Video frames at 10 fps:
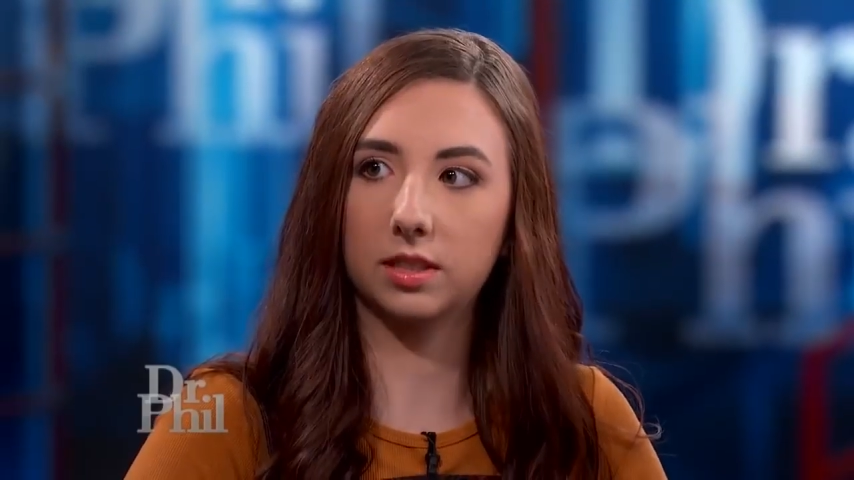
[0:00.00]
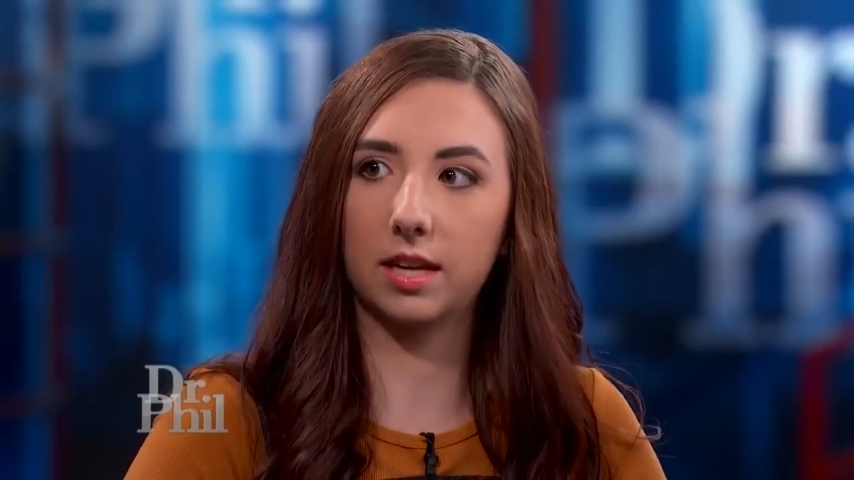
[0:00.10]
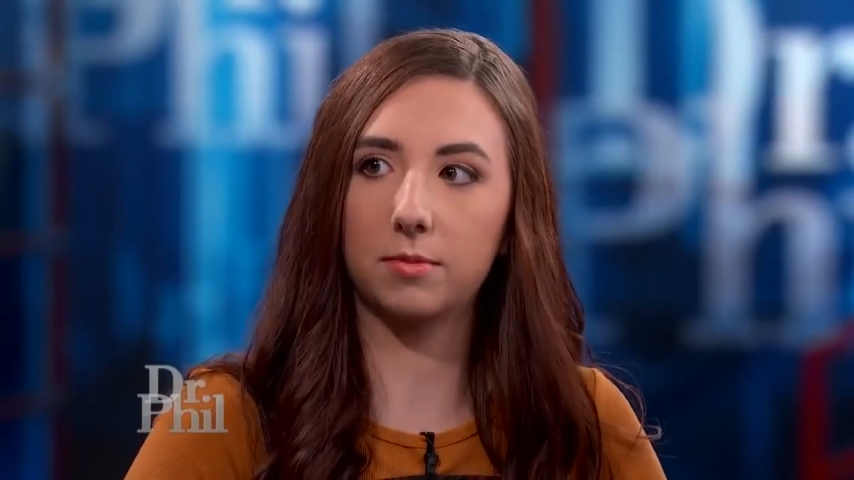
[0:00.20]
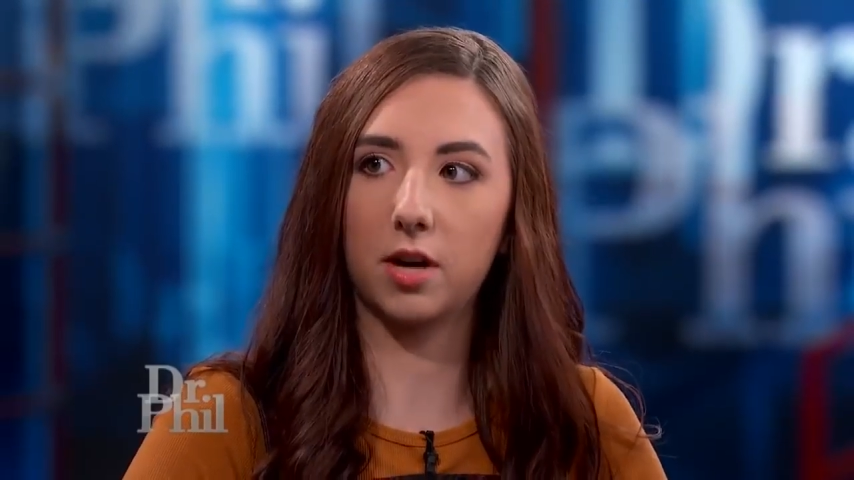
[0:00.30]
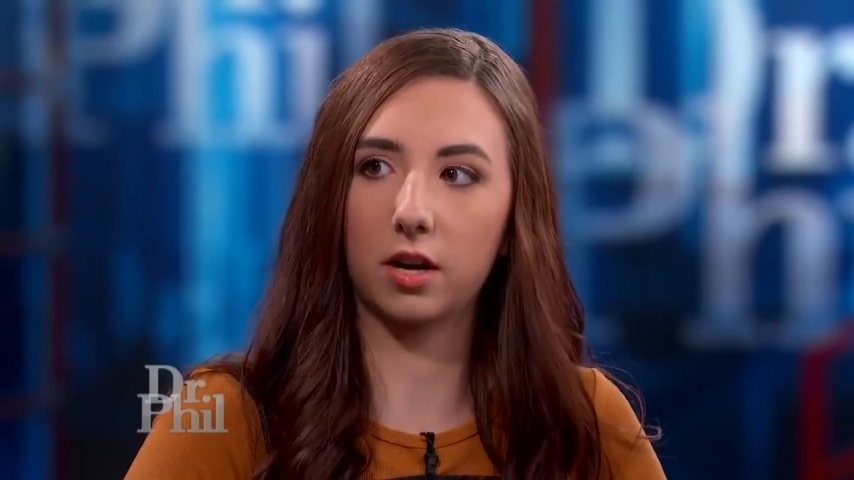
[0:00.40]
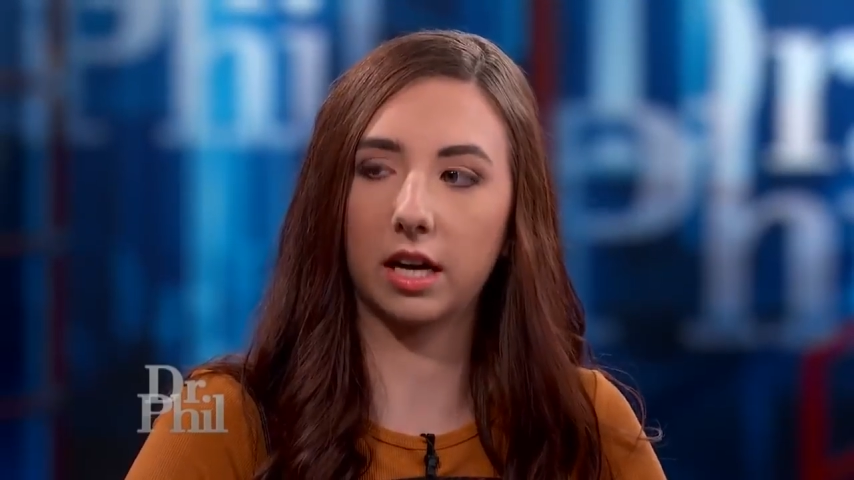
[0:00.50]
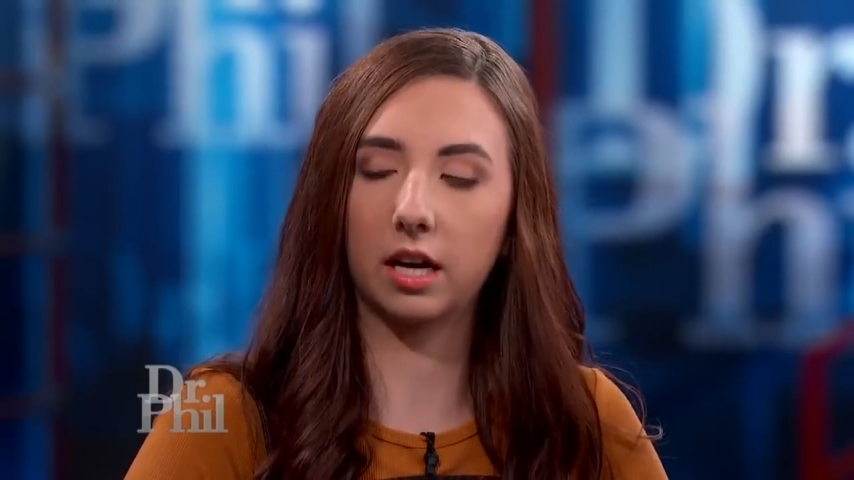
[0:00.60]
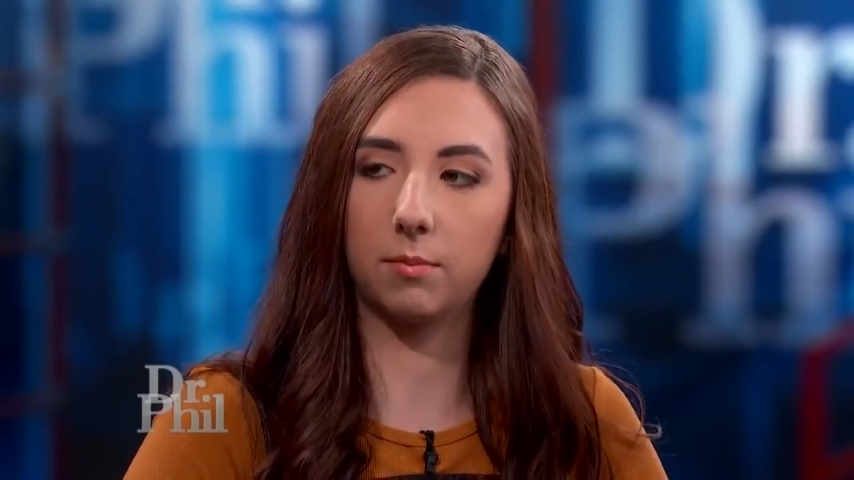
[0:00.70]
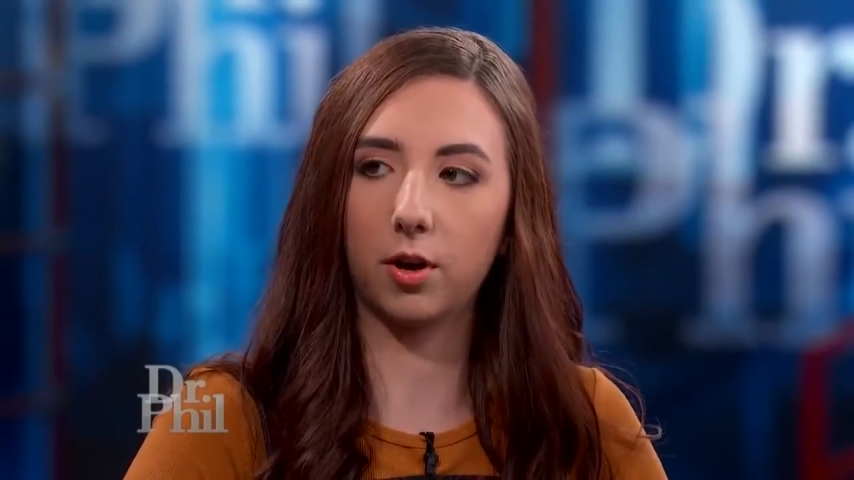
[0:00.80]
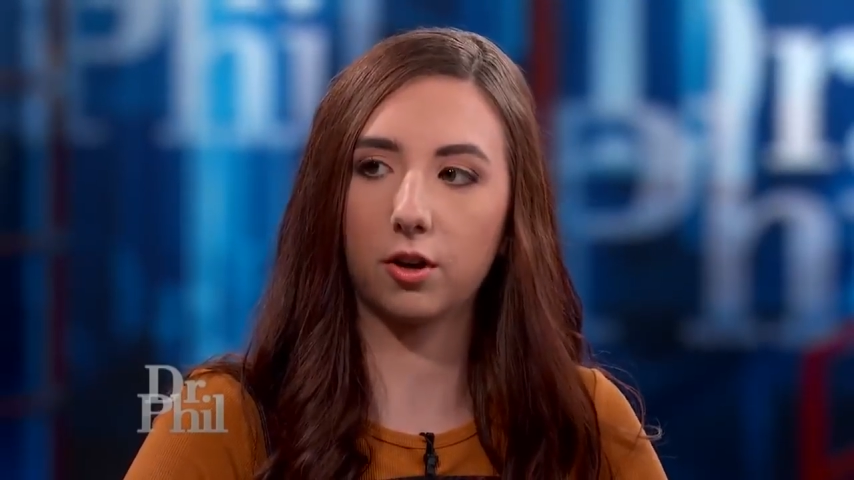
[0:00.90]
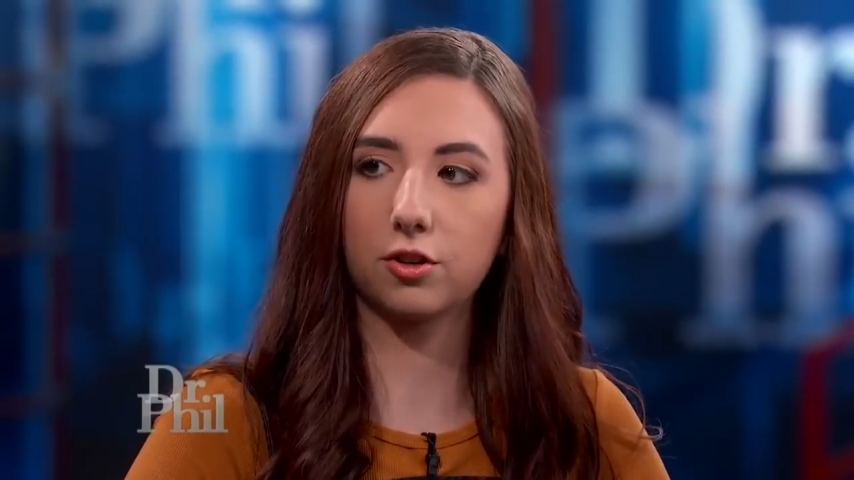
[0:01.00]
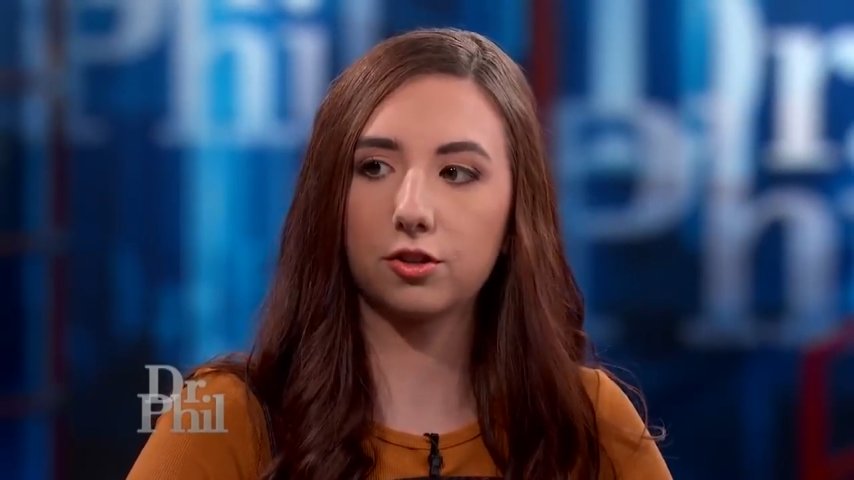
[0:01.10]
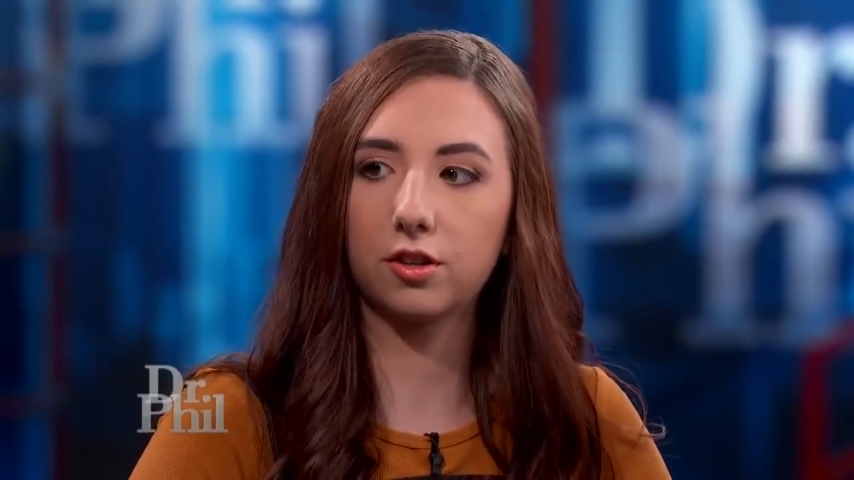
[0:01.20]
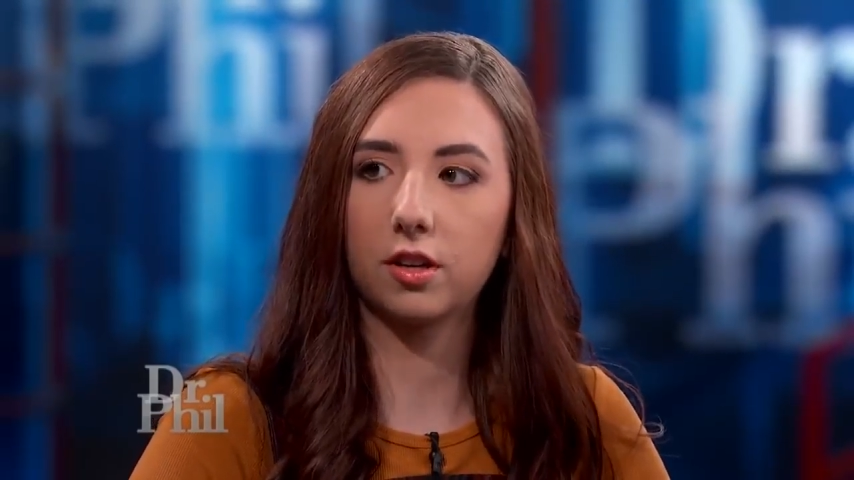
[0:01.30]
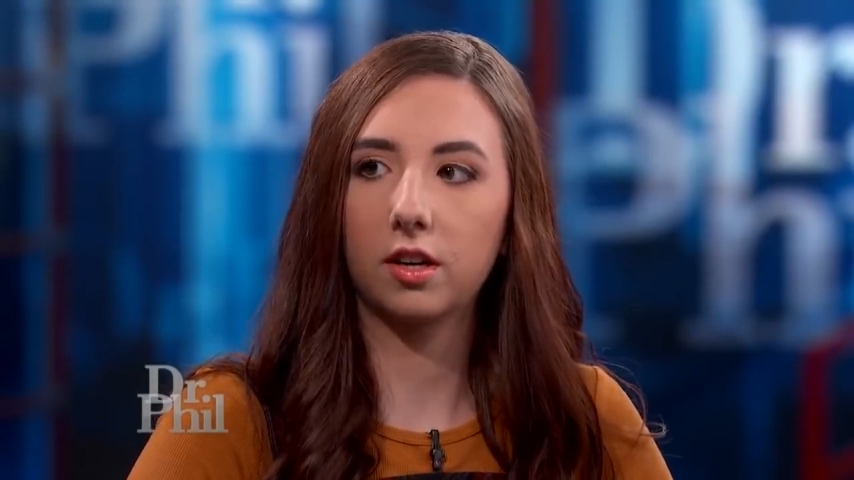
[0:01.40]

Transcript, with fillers: we stopped talking in March,